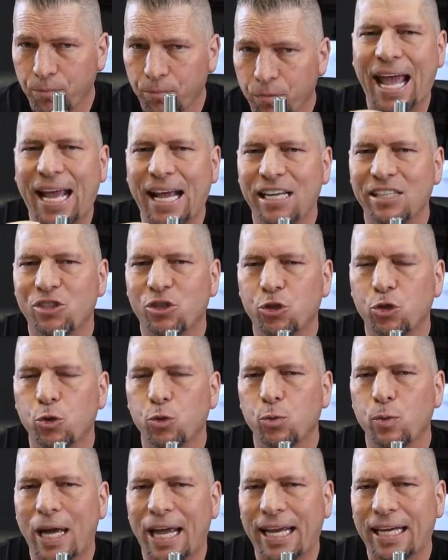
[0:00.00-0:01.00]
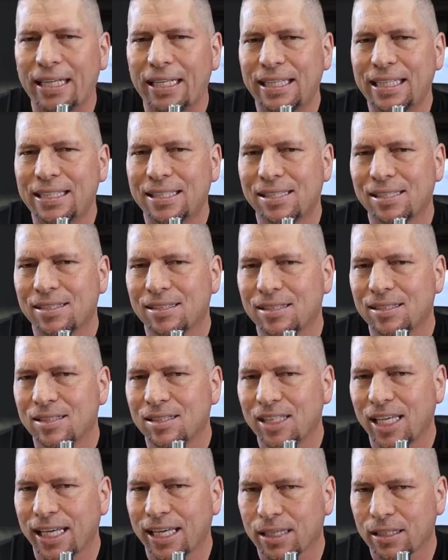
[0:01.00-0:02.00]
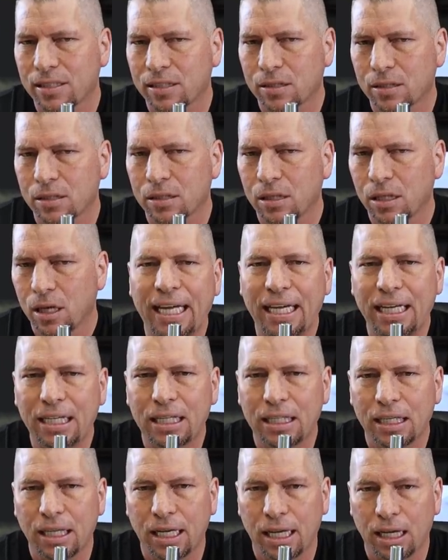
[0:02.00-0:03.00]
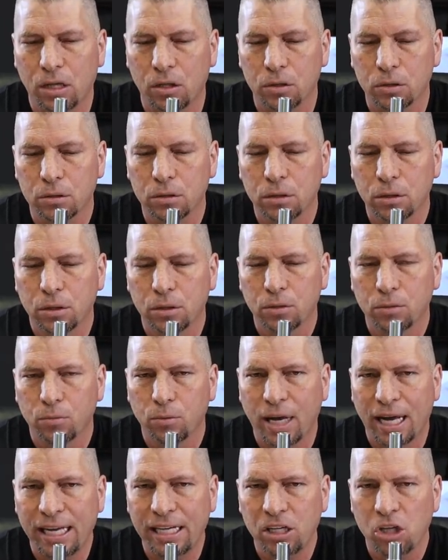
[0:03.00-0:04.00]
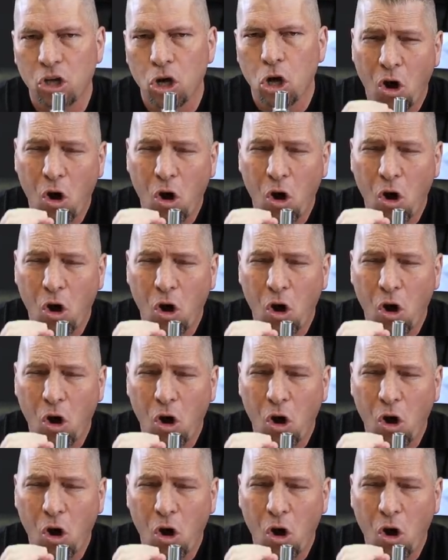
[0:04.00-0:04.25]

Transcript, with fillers: A286, Inconel, right?